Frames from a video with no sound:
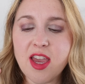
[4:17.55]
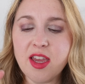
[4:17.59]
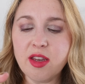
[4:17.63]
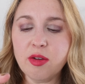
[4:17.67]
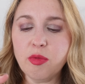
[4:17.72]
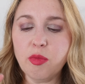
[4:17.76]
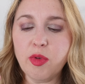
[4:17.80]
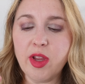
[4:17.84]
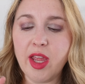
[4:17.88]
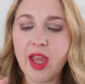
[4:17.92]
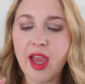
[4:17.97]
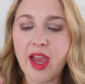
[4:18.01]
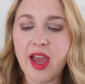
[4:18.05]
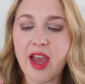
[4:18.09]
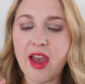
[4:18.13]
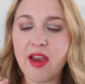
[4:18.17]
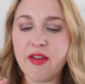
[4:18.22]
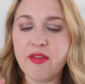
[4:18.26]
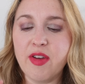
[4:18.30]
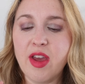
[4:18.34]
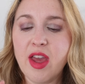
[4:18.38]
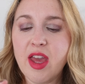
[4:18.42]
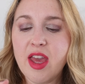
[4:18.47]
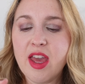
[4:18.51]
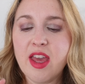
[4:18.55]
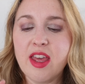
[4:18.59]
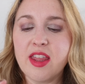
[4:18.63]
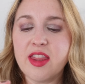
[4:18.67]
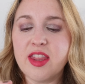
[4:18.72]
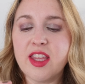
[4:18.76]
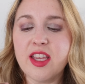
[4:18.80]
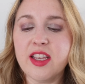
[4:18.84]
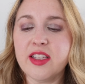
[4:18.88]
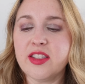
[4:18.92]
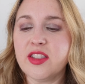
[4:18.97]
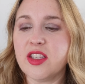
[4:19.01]
then we have
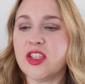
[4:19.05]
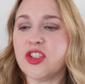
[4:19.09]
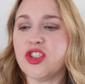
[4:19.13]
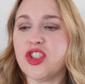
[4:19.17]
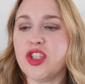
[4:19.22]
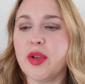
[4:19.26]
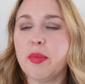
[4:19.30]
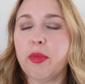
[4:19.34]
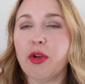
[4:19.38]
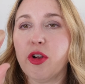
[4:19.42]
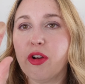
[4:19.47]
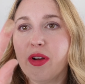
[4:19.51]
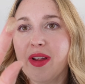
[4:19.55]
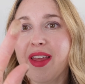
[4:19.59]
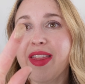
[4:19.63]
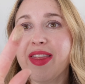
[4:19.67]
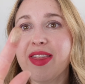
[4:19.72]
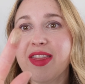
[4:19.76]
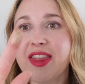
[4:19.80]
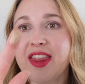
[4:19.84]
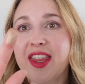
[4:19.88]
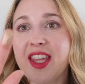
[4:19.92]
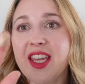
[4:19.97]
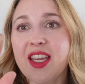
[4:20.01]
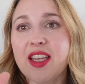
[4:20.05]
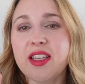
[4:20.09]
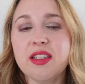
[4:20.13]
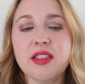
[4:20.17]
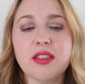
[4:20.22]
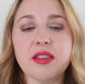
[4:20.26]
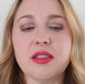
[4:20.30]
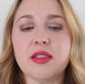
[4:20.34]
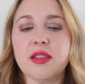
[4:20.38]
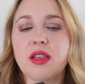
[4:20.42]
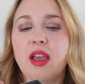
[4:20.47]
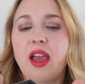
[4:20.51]
this shimmer.
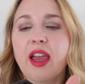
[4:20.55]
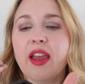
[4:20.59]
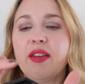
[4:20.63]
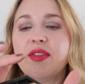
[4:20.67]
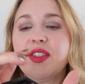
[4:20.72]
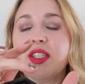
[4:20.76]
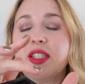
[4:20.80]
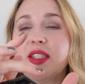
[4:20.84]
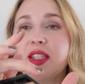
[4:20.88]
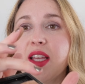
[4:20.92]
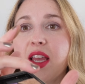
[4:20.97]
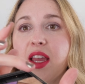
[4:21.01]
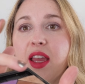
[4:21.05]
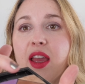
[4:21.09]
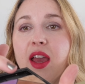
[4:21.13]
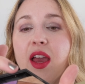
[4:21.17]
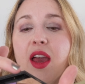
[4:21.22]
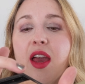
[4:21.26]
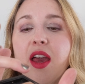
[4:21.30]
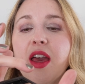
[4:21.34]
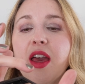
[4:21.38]
These, I have to say,